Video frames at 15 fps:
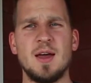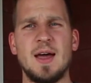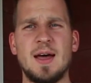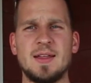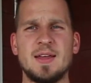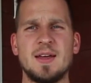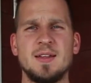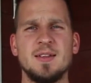
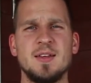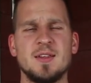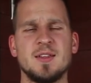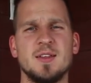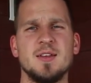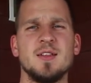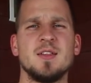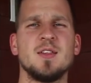at hand
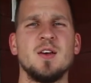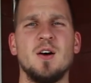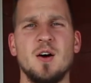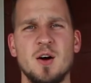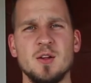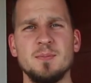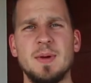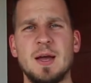distance,
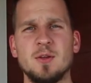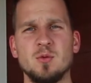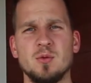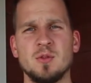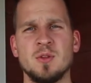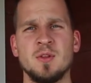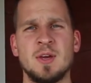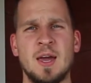on
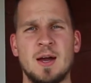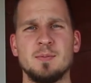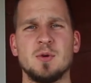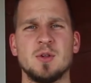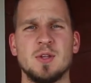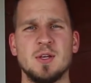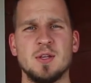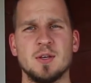manual camera
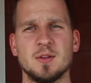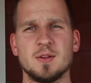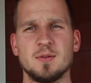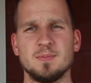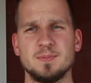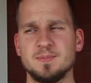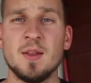settings.